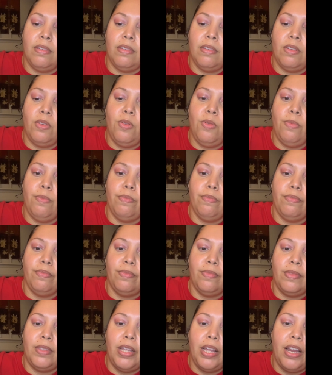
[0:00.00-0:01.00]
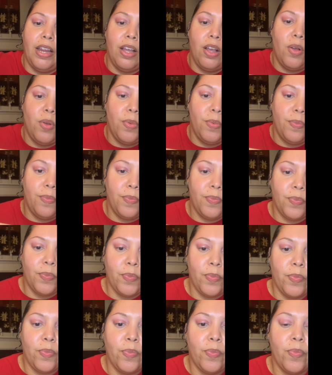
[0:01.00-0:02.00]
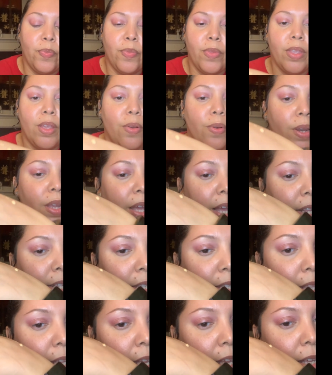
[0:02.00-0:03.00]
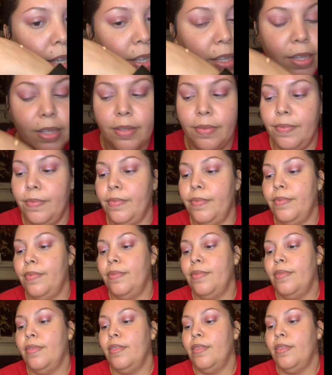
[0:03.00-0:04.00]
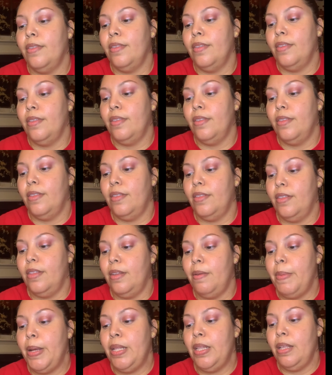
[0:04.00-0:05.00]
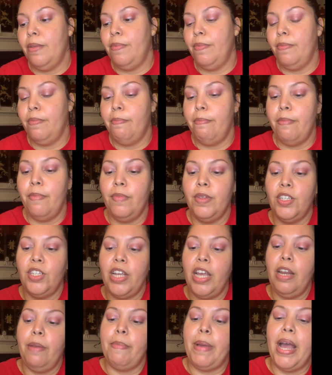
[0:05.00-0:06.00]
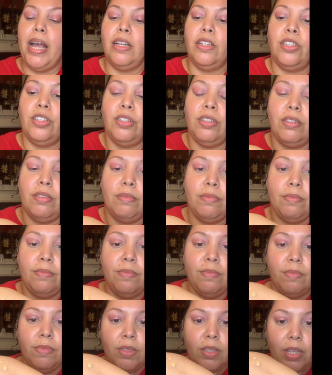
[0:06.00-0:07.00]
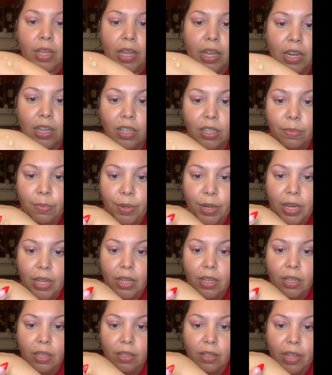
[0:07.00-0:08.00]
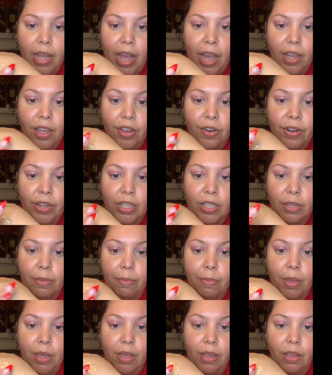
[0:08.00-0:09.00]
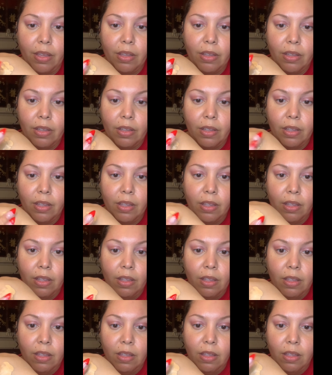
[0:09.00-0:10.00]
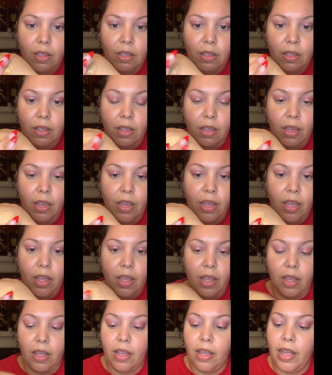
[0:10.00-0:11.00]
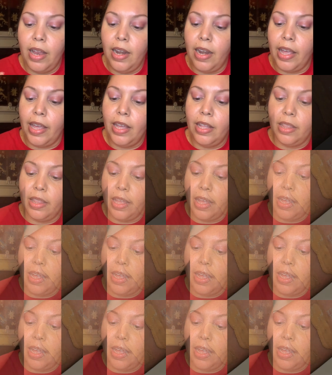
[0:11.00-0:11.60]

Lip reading: Ooh, there you go. What do you guys think? How about the shade match? It looks pretty accurate to me. Yeah, I like that.